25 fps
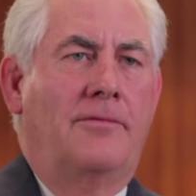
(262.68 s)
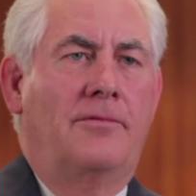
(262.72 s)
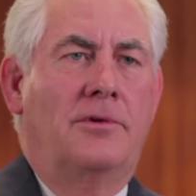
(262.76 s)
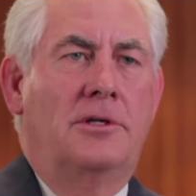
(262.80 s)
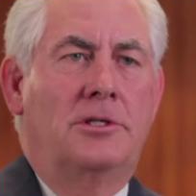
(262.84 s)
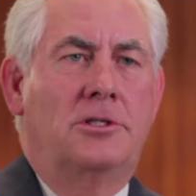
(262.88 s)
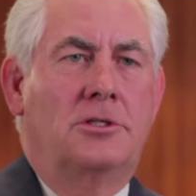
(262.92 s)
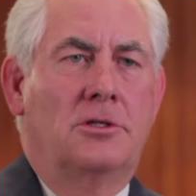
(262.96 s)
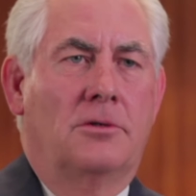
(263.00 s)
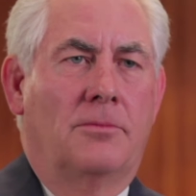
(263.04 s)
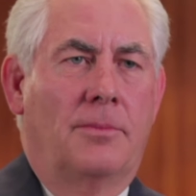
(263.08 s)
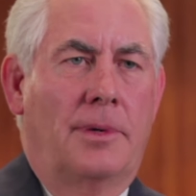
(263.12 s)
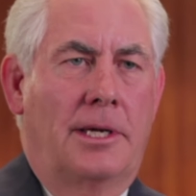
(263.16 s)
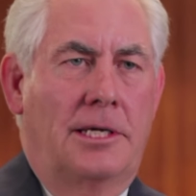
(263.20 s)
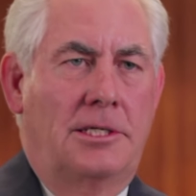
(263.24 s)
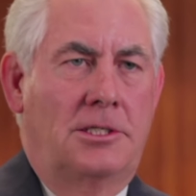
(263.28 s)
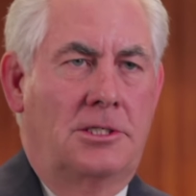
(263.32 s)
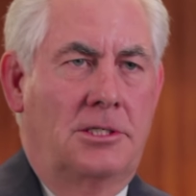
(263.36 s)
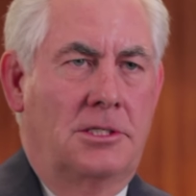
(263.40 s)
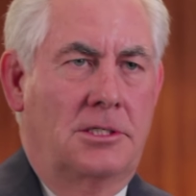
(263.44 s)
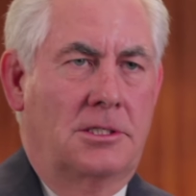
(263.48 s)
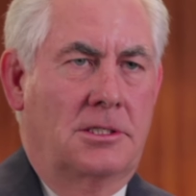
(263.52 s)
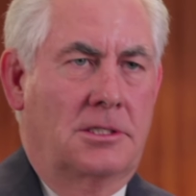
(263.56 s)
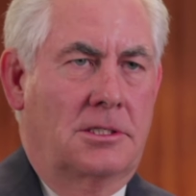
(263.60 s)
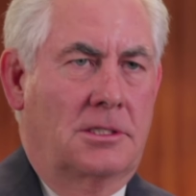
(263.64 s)
to run
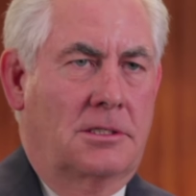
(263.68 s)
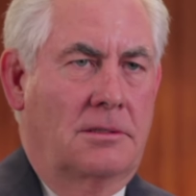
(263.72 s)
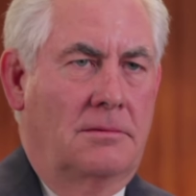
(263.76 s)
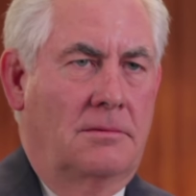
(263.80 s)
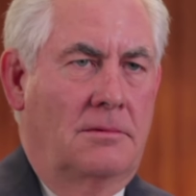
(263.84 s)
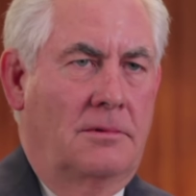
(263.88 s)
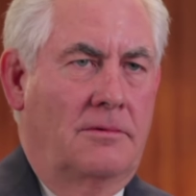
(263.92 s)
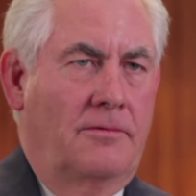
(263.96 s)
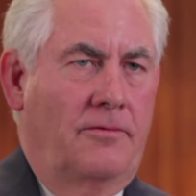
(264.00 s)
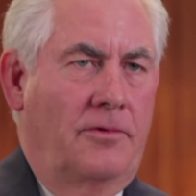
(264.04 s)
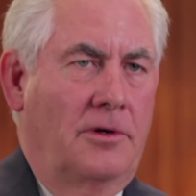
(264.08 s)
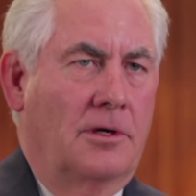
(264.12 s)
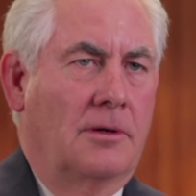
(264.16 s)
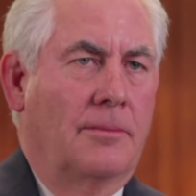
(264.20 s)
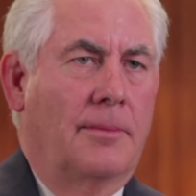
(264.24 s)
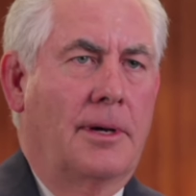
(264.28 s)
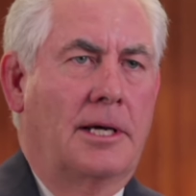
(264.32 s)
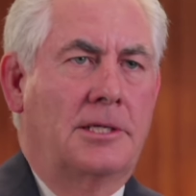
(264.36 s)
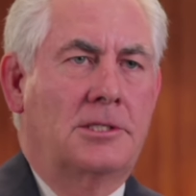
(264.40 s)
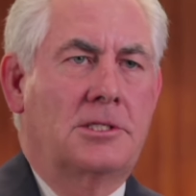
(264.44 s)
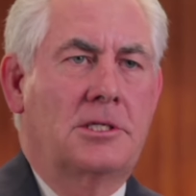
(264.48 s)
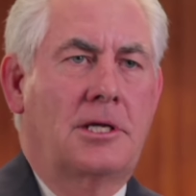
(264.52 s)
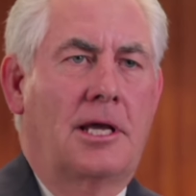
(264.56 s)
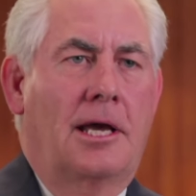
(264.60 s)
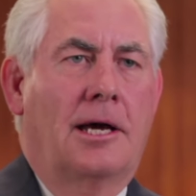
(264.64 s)
and maintain
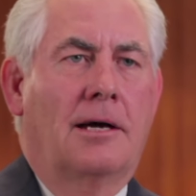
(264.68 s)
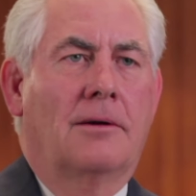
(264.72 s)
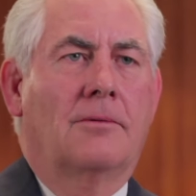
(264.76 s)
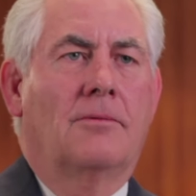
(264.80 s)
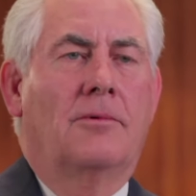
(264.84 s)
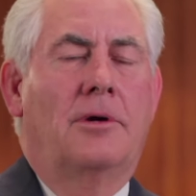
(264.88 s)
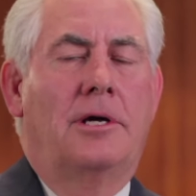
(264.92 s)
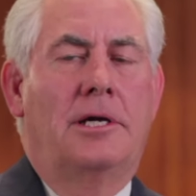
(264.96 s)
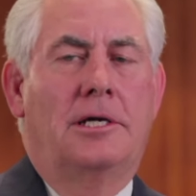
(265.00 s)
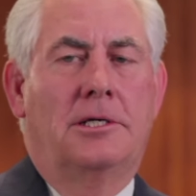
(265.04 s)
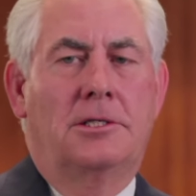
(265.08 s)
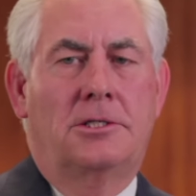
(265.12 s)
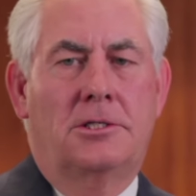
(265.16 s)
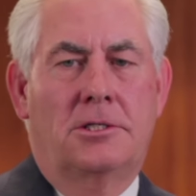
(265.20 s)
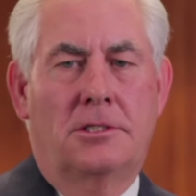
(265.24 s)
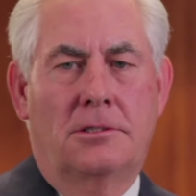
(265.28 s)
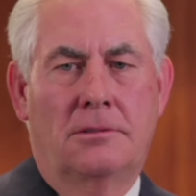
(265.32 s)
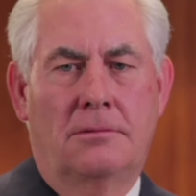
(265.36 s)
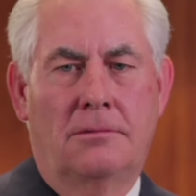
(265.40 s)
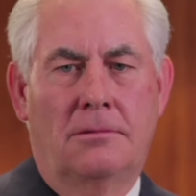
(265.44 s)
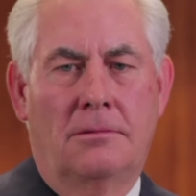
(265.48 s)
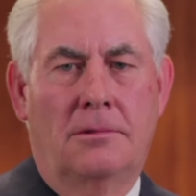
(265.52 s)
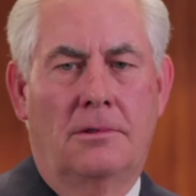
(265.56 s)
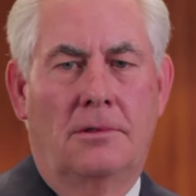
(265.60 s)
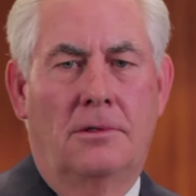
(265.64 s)
and deliver a quality
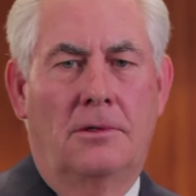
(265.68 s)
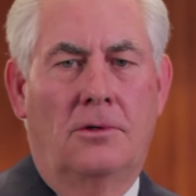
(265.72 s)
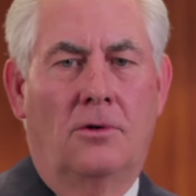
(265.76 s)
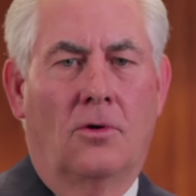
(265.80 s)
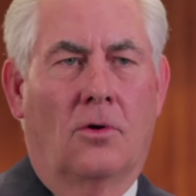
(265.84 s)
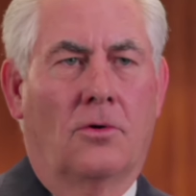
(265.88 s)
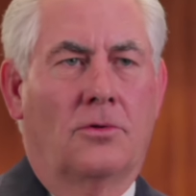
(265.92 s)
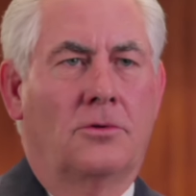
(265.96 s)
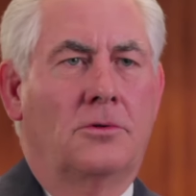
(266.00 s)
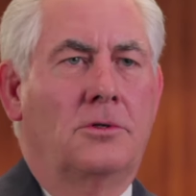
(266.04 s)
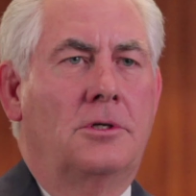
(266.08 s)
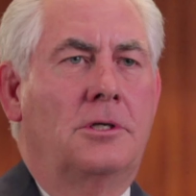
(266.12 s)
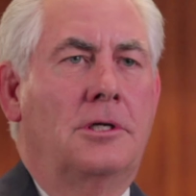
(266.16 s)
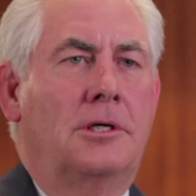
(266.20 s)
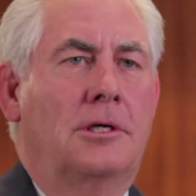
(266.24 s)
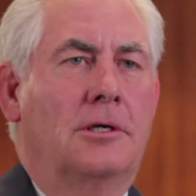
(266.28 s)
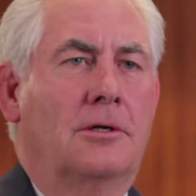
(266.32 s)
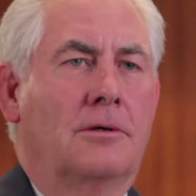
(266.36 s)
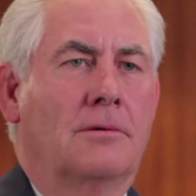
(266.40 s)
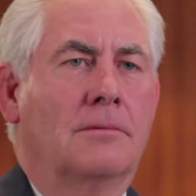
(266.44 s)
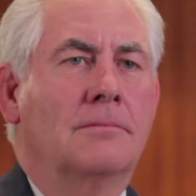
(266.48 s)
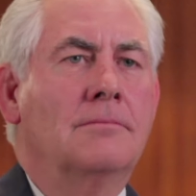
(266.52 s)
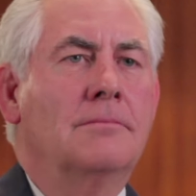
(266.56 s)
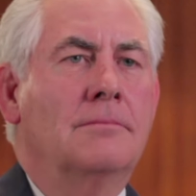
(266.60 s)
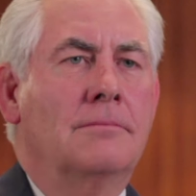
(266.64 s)
program
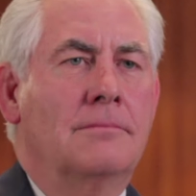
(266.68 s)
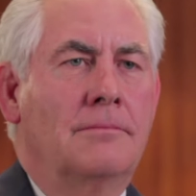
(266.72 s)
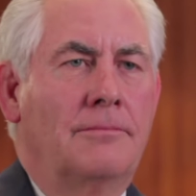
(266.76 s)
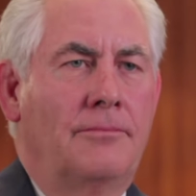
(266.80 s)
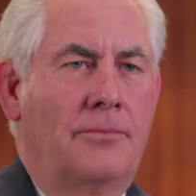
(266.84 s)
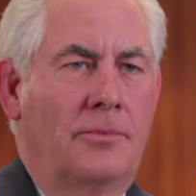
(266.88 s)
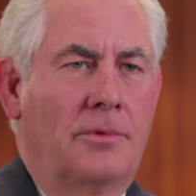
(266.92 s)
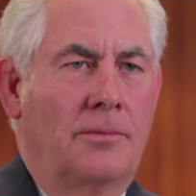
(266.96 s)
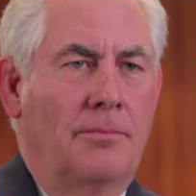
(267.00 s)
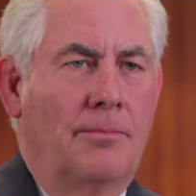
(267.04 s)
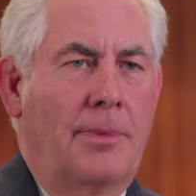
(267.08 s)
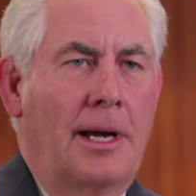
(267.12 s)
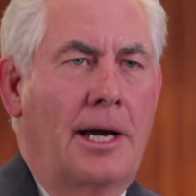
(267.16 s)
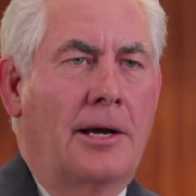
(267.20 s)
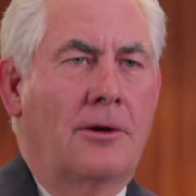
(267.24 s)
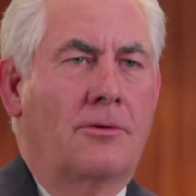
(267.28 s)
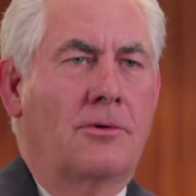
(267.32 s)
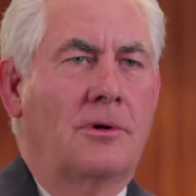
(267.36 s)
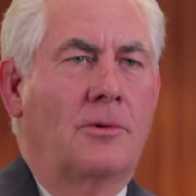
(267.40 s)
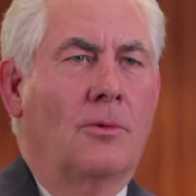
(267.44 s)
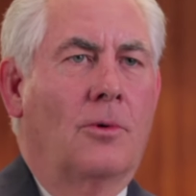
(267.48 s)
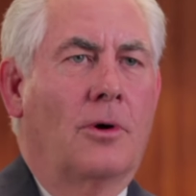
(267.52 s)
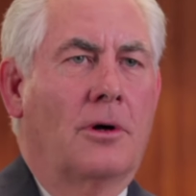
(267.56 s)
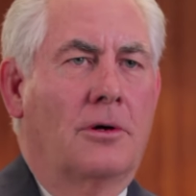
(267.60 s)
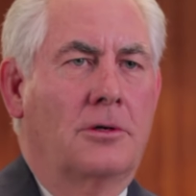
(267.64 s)
to young
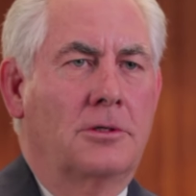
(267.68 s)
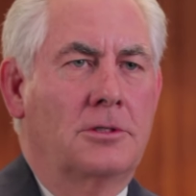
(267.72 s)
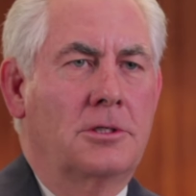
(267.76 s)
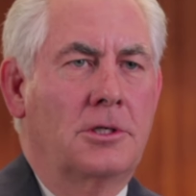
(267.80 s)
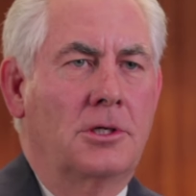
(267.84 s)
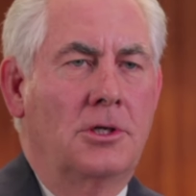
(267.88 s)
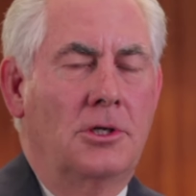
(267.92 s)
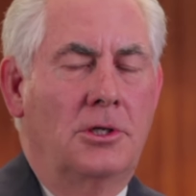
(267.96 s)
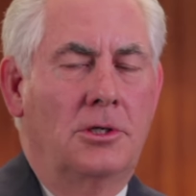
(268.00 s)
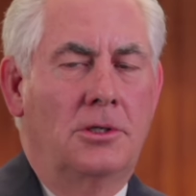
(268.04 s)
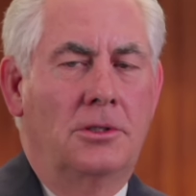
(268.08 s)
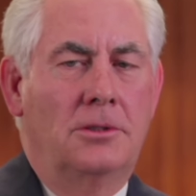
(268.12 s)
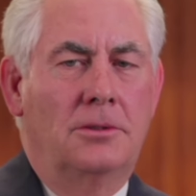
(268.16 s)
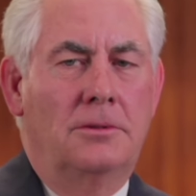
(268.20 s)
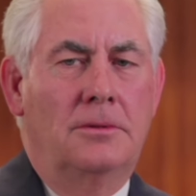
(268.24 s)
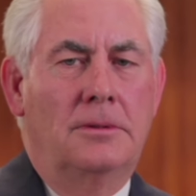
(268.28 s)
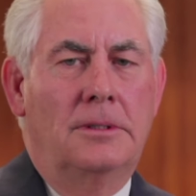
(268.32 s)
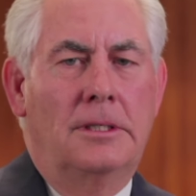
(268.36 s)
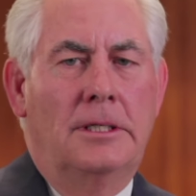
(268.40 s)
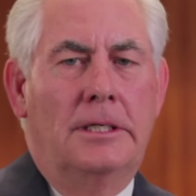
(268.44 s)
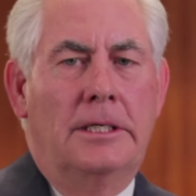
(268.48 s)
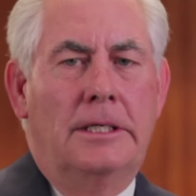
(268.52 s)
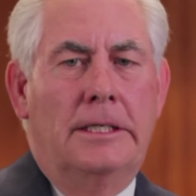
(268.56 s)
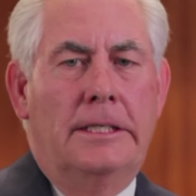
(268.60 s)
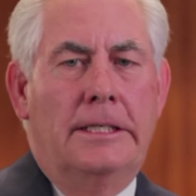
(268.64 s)
people. Uh,
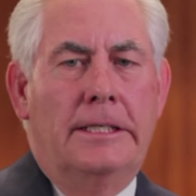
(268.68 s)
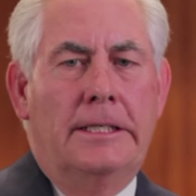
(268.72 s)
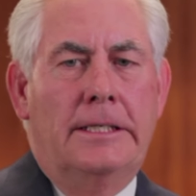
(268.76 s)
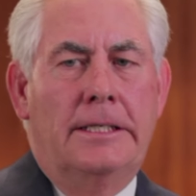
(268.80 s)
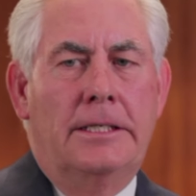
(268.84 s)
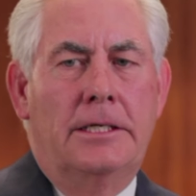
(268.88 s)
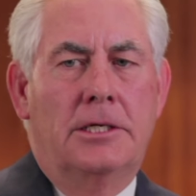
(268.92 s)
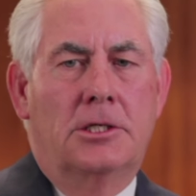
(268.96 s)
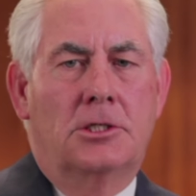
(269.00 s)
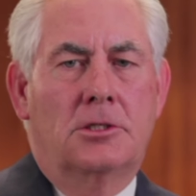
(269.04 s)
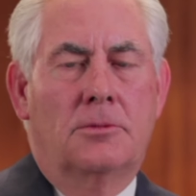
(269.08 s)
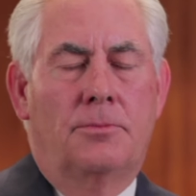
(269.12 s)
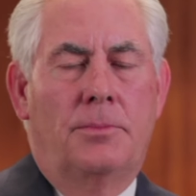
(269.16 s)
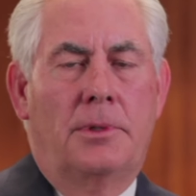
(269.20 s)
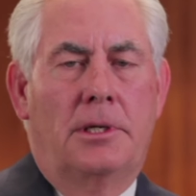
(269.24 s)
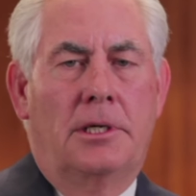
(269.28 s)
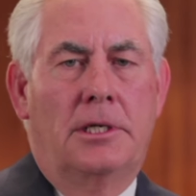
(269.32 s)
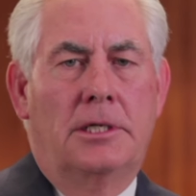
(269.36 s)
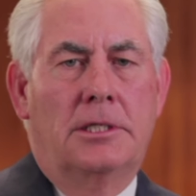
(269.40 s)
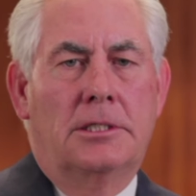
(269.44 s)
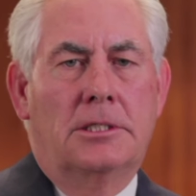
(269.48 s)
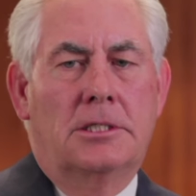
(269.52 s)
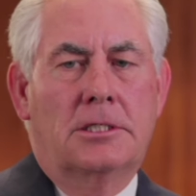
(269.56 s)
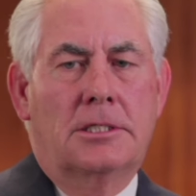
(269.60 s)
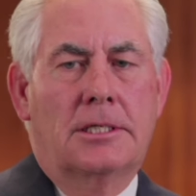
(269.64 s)
someone has to
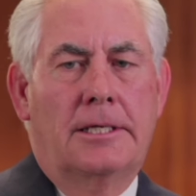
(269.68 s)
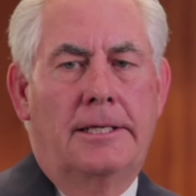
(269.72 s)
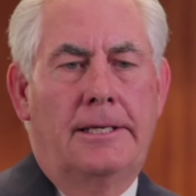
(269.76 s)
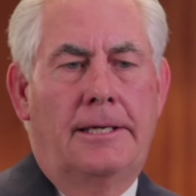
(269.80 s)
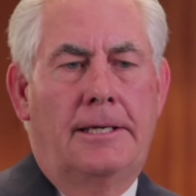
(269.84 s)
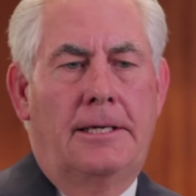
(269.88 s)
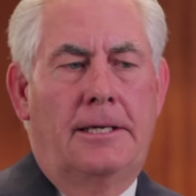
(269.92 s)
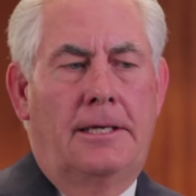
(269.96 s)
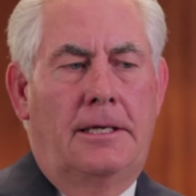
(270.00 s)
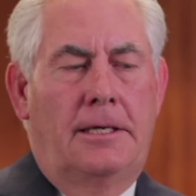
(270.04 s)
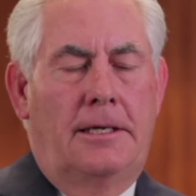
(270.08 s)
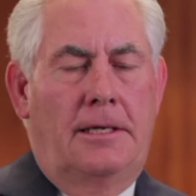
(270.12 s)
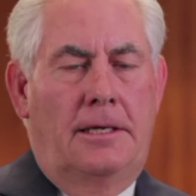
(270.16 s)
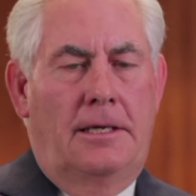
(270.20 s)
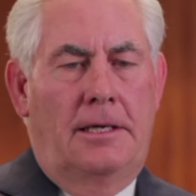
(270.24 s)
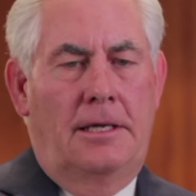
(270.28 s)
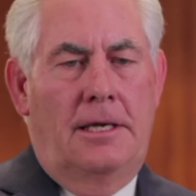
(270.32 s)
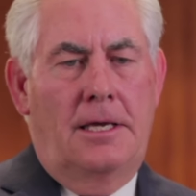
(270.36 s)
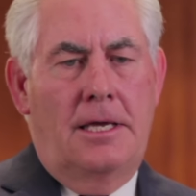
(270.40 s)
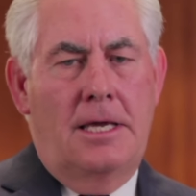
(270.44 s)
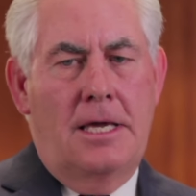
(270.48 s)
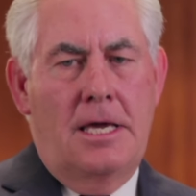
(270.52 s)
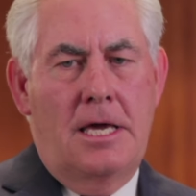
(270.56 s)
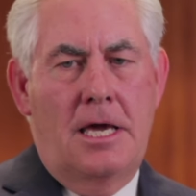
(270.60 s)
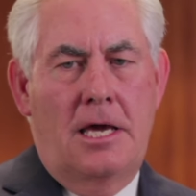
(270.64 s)
develop the program
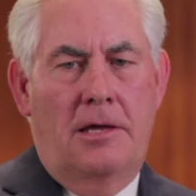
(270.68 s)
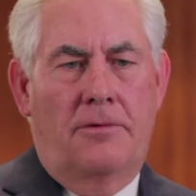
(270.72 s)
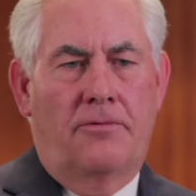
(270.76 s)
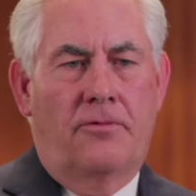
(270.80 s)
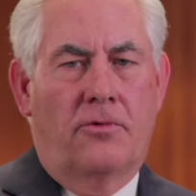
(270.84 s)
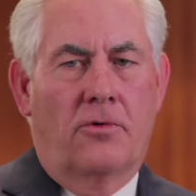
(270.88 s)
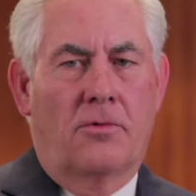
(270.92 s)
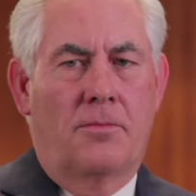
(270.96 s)
materials.